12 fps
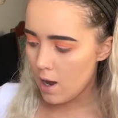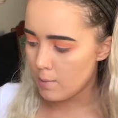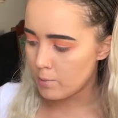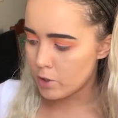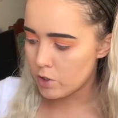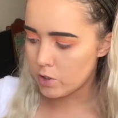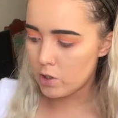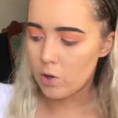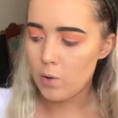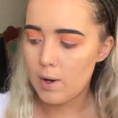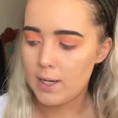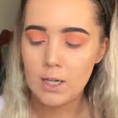I'm just
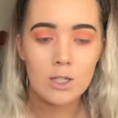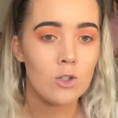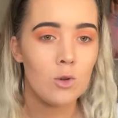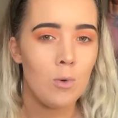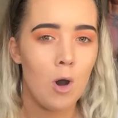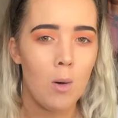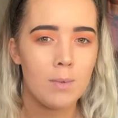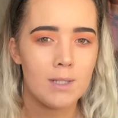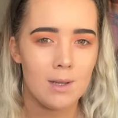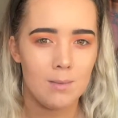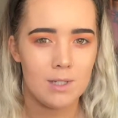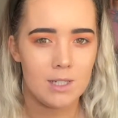going to pop
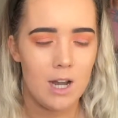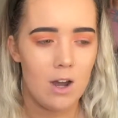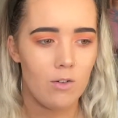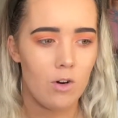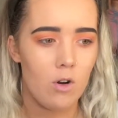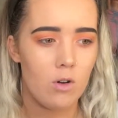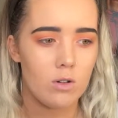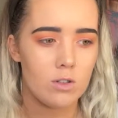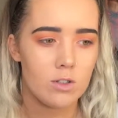some mascara on.